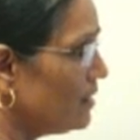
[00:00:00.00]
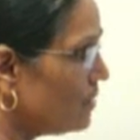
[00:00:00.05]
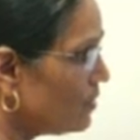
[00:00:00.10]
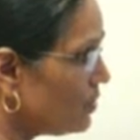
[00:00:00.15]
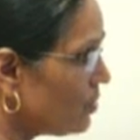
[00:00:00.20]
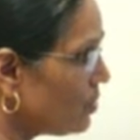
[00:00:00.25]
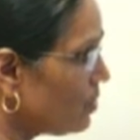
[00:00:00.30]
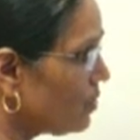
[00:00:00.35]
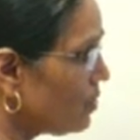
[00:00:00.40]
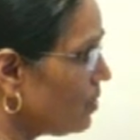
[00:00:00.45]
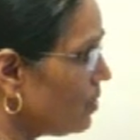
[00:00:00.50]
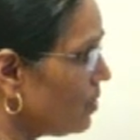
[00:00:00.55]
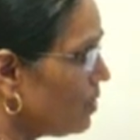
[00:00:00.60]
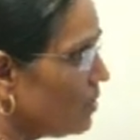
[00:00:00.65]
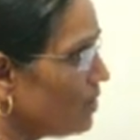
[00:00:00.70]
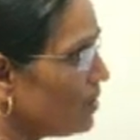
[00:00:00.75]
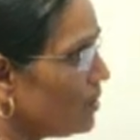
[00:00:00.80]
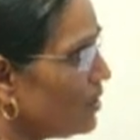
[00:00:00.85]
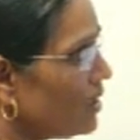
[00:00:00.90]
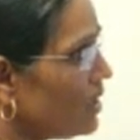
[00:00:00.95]
So,
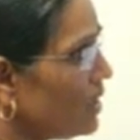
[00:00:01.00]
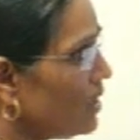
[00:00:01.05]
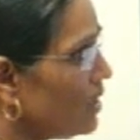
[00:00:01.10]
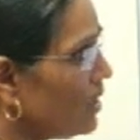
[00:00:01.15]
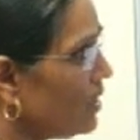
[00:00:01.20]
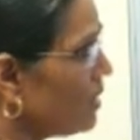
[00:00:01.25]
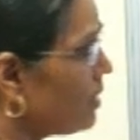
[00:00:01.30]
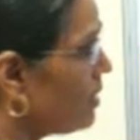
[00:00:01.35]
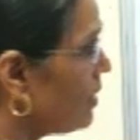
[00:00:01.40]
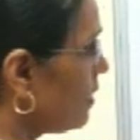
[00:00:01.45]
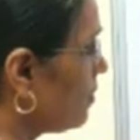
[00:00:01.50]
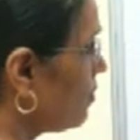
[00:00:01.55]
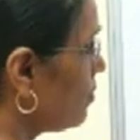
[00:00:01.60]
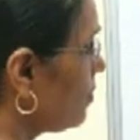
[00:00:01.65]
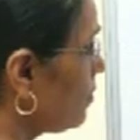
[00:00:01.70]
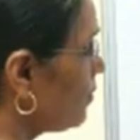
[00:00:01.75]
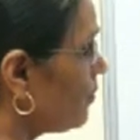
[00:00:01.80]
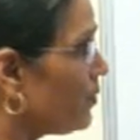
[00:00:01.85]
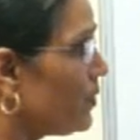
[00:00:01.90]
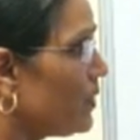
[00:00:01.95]
the
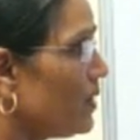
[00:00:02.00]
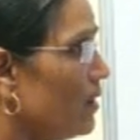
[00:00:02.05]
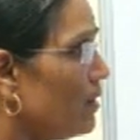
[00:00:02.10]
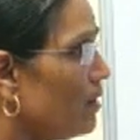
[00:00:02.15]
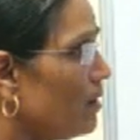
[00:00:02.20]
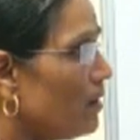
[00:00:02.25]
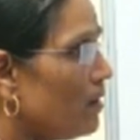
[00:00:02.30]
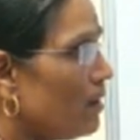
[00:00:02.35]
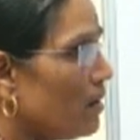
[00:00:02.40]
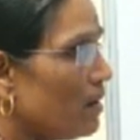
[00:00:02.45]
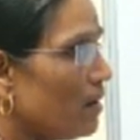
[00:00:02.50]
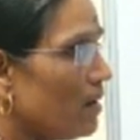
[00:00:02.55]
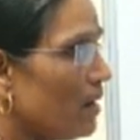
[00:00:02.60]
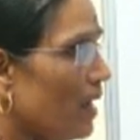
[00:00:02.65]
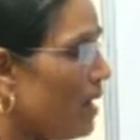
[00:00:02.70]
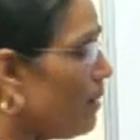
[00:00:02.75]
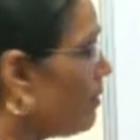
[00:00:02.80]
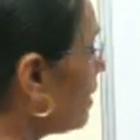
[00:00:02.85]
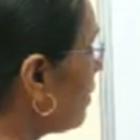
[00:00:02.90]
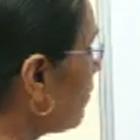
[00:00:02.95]
now
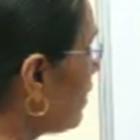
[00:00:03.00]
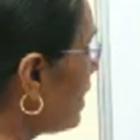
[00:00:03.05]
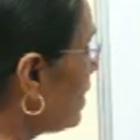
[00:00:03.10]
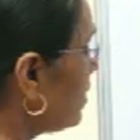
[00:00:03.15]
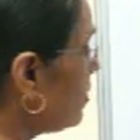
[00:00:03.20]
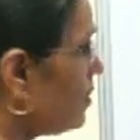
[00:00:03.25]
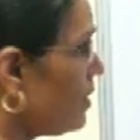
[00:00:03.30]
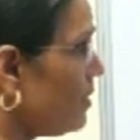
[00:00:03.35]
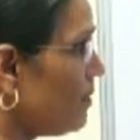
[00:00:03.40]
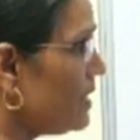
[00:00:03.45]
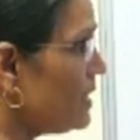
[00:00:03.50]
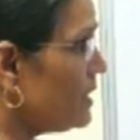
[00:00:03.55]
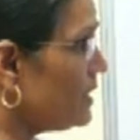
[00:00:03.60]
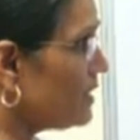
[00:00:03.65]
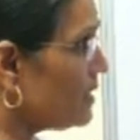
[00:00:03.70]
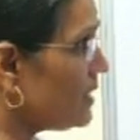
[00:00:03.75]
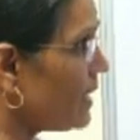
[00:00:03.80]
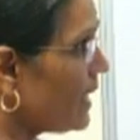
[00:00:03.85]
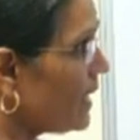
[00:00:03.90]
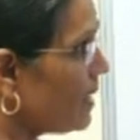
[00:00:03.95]
ml value remains
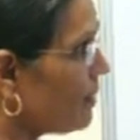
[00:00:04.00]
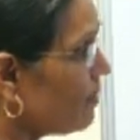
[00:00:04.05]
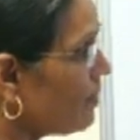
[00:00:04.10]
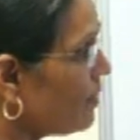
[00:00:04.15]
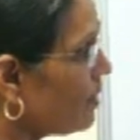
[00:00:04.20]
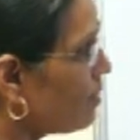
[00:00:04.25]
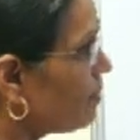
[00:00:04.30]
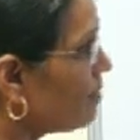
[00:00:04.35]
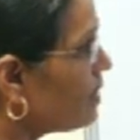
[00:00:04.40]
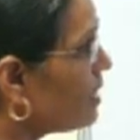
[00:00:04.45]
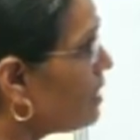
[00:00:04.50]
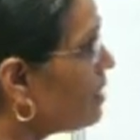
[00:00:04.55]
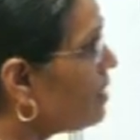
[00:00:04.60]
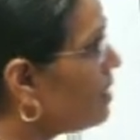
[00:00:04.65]
same, but